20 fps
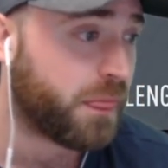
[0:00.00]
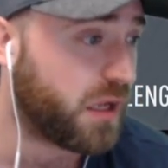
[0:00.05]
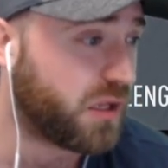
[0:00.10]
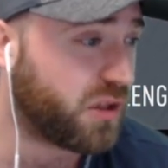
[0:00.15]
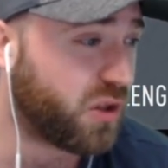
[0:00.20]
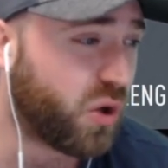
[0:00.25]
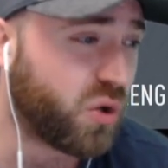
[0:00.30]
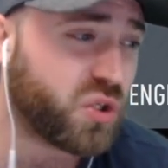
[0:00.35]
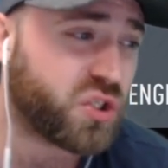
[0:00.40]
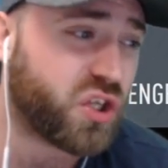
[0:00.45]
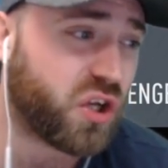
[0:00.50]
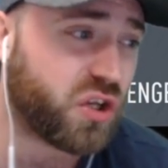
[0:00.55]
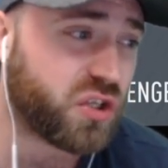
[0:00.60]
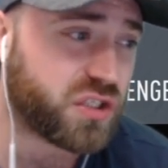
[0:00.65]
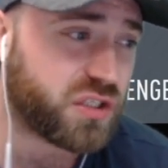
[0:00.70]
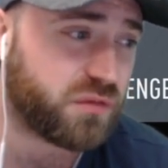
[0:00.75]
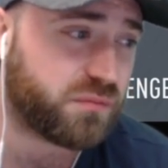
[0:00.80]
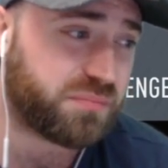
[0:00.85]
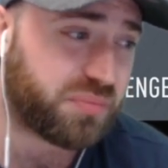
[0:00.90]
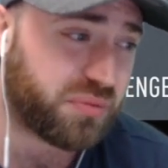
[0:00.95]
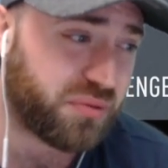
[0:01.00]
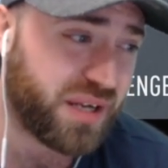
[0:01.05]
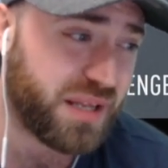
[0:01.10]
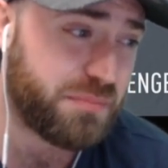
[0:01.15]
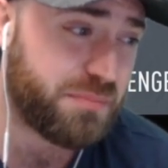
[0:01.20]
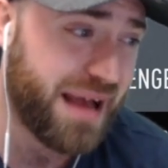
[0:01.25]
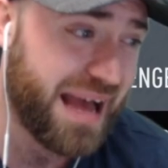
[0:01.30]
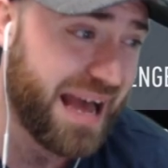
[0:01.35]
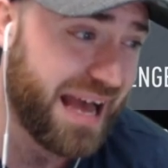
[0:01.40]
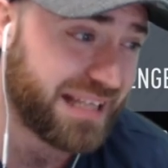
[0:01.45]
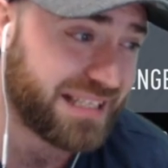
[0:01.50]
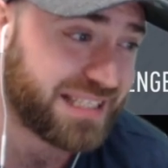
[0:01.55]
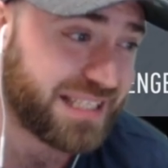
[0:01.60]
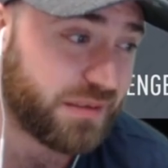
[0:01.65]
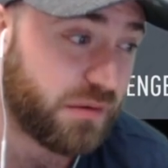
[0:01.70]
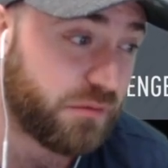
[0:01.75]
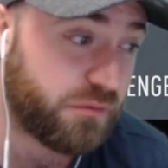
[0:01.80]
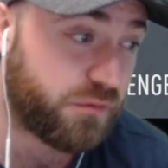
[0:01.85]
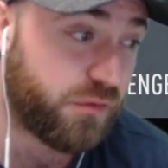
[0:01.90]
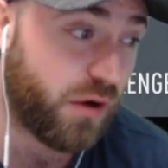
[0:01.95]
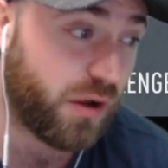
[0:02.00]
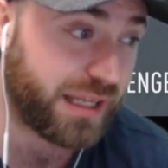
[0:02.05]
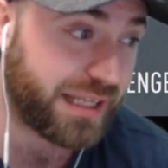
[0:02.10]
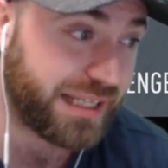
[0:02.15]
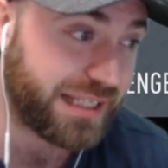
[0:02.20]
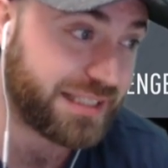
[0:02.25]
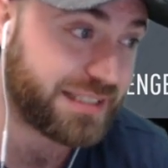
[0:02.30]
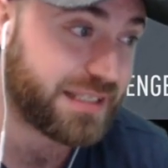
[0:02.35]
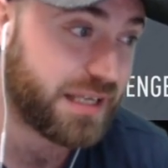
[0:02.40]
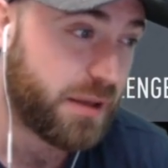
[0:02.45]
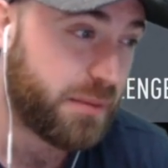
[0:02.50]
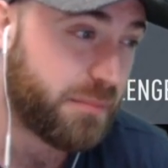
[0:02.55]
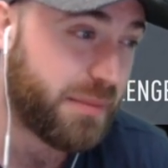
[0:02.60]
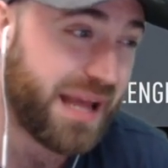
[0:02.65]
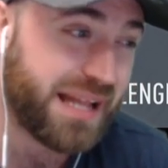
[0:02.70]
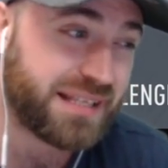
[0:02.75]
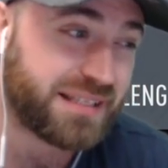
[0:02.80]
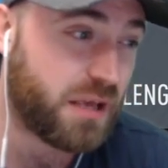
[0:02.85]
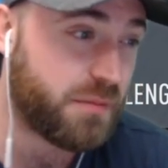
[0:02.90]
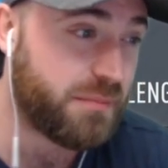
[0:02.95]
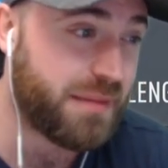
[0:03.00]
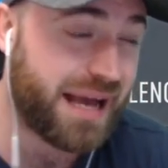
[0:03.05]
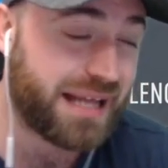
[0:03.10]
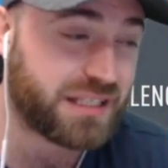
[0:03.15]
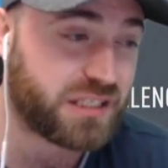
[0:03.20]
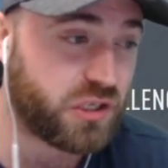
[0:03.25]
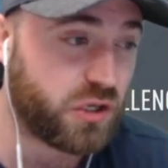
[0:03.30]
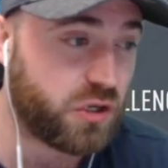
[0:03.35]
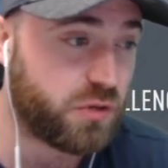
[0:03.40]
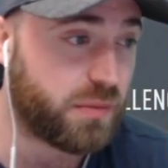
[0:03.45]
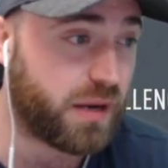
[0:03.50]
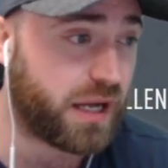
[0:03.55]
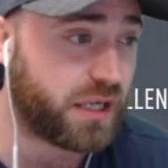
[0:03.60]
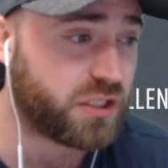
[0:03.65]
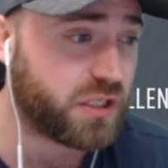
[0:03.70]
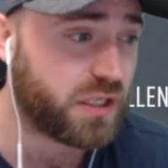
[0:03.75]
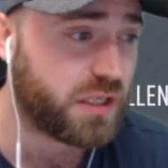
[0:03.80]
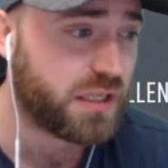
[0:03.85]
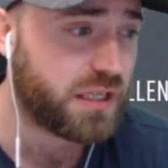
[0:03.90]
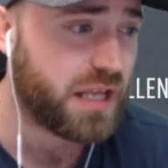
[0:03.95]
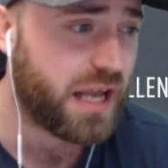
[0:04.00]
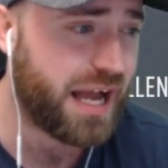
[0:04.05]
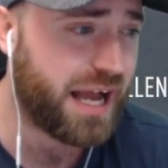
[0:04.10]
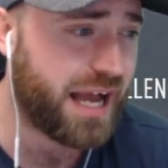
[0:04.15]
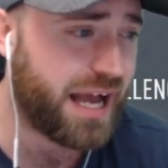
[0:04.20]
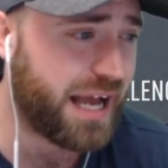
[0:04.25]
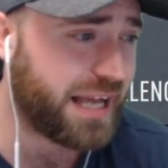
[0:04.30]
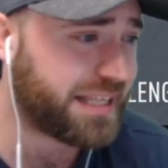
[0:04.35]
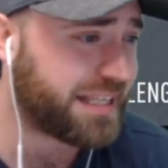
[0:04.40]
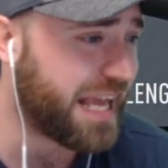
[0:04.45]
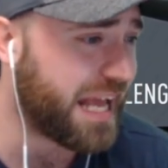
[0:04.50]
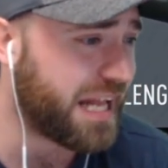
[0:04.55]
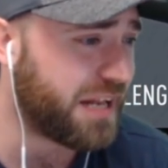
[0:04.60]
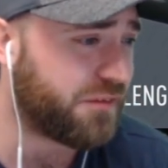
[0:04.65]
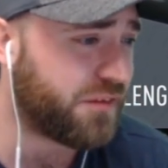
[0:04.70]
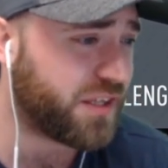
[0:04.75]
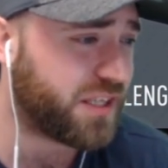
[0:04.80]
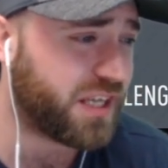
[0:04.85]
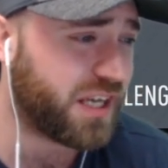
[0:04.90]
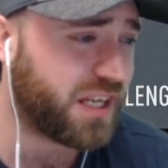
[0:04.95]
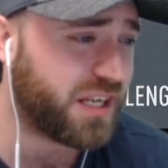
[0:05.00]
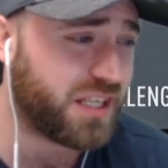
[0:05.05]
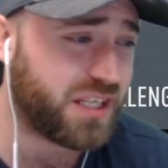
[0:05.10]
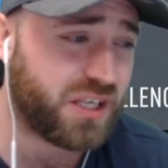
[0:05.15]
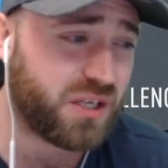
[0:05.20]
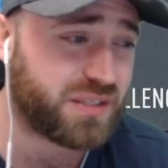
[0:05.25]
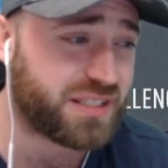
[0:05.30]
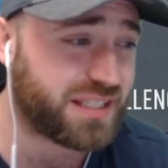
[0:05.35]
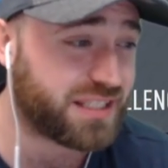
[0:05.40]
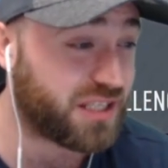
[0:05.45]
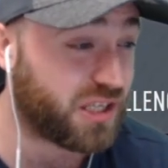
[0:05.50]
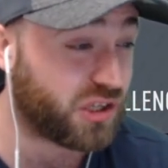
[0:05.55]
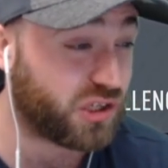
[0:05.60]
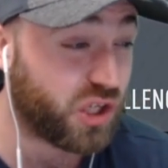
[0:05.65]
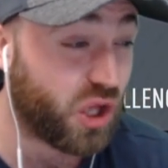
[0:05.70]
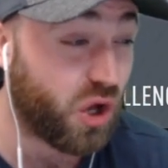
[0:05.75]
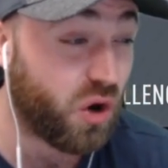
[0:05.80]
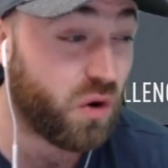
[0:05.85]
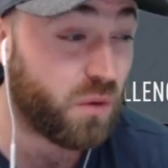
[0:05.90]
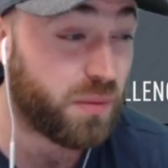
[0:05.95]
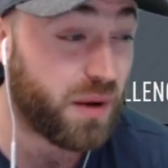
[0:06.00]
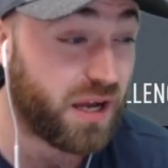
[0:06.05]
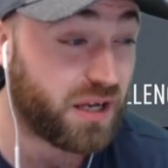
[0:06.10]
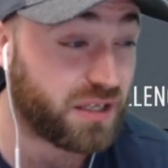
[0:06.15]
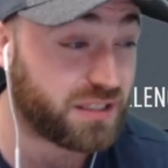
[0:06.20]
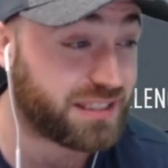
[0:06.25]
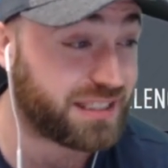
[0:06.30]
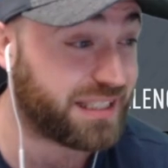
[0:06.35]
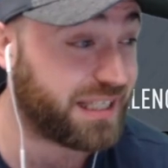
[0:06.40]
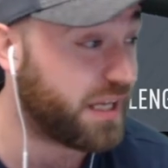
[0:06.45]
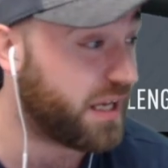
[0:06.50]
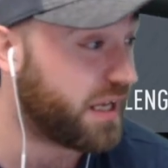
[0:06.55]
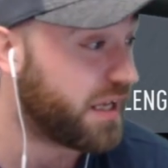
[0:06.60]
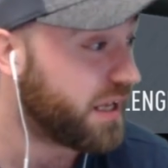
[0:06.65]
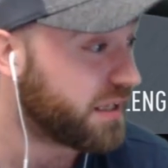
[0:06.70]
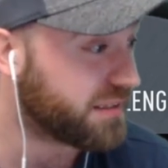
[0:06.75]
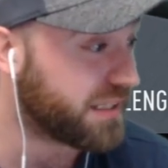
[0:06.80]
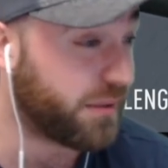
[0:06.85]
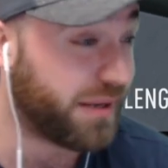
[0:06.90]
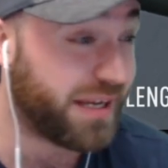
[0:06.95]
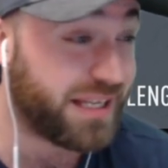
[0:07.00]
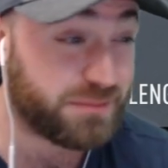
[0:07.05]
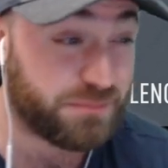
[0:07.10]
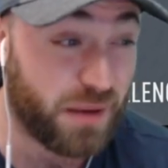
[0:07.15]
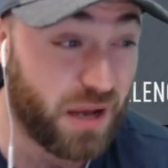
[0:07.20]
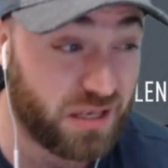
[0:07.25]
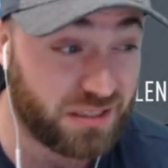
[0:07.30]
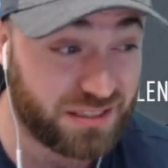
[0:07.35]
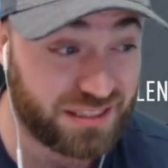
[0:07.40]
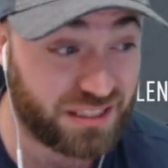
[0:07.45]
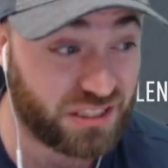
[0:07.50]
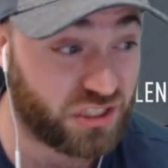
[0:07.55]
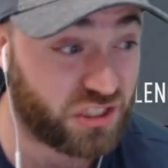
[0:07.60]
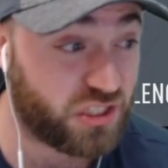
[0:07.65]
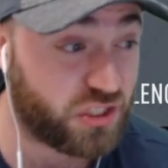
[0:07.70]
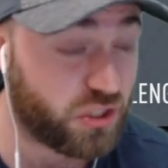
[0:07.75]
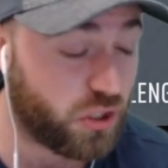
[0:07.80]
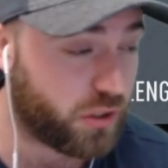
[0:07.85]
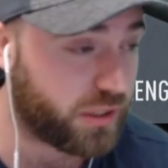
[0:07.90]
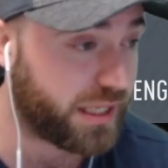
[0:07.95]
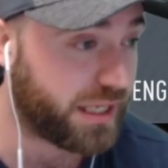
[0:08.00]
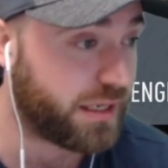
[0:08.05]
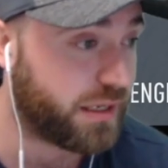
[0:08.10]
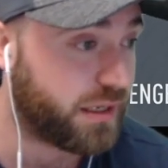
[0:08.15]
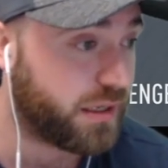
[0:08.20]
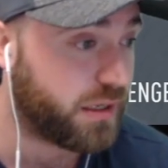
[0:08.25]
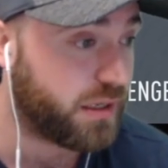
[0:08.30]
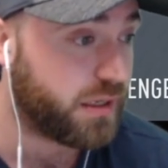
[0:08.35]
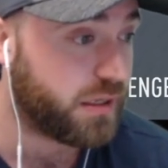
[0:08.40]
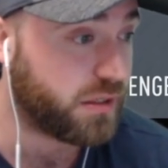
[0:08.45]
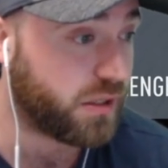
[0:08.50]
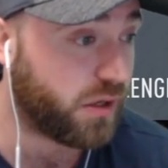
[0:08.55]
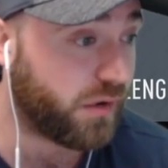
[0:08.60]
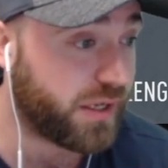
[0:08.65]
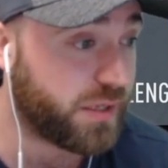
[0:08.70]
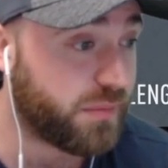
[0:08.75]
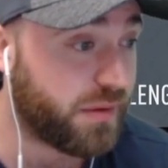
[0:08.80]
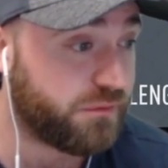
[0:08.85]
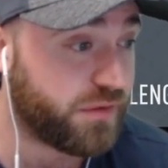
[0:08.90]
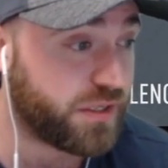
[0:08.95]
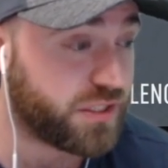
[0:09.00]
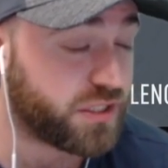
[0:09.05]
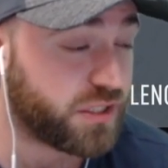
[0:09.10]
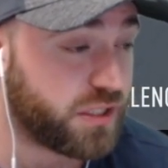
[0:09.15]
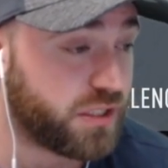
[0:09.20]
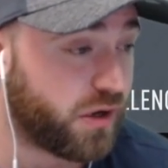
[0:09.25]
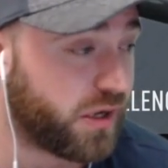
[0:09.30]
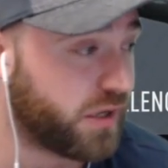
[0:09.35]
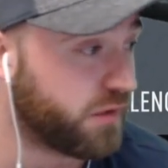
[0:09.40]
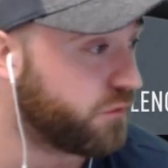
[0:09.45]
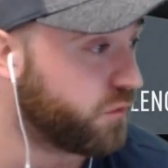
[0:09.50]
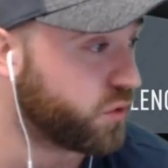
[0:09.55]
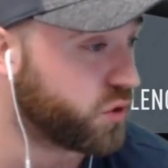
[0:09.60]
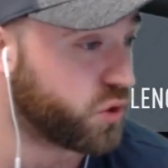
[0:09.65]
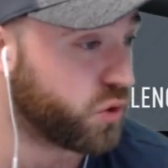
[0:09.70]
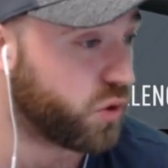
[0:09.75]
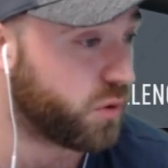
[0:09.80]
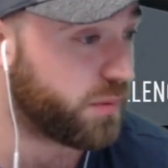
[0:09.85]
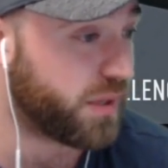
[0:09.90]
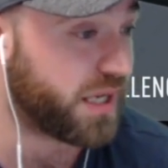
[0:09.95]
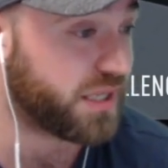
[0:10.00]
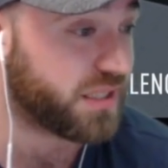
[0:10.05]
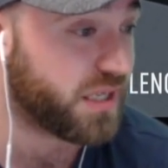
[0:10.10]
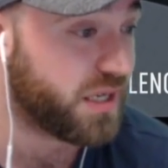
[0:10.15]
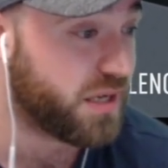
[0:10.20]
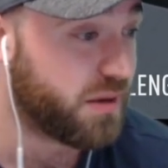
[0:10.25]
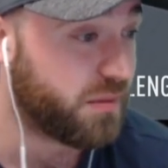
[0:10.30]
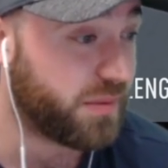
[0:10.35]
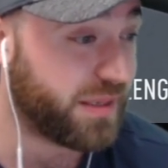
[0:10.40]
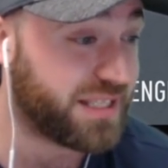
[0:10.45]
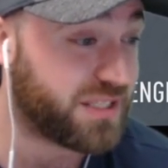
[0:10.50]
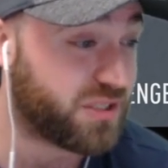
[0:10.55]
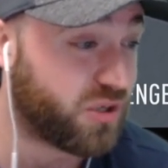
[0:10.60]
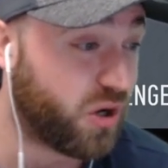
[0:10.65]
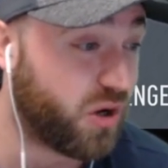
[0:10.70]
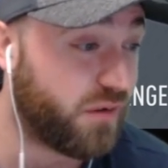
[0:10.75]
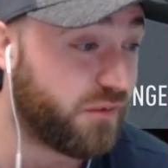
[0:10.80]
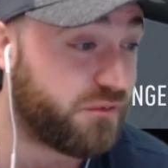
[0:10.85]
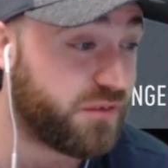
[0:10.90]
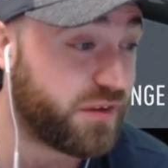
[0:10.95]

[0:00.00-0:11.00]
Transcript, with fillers: Long shots are pretty bad, so are volleys. Pens don't matter too much. Uh, again, if you're going to use his long passing, I'll tell you what, his passing is shocking. ninety-one vision and ninety-four short pass, but he's got